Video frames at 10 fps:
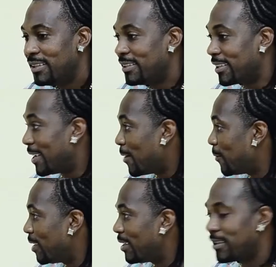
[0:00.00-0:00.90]
You get
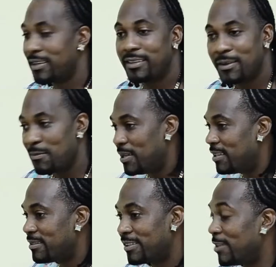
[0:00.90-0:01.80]
there, you go to the beach.
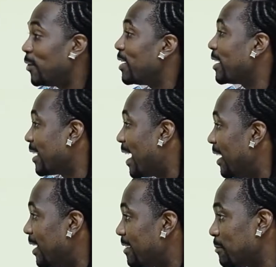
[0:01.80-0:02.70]
You know you can get
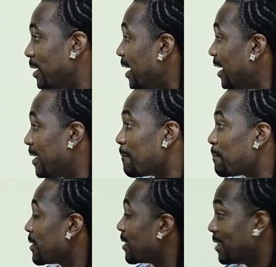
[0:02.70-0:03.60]
lit, but hey,
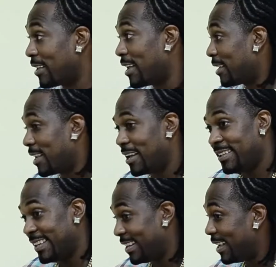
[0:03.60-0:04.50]
you get to
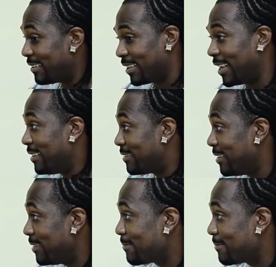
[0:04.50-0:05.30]
get in the sea.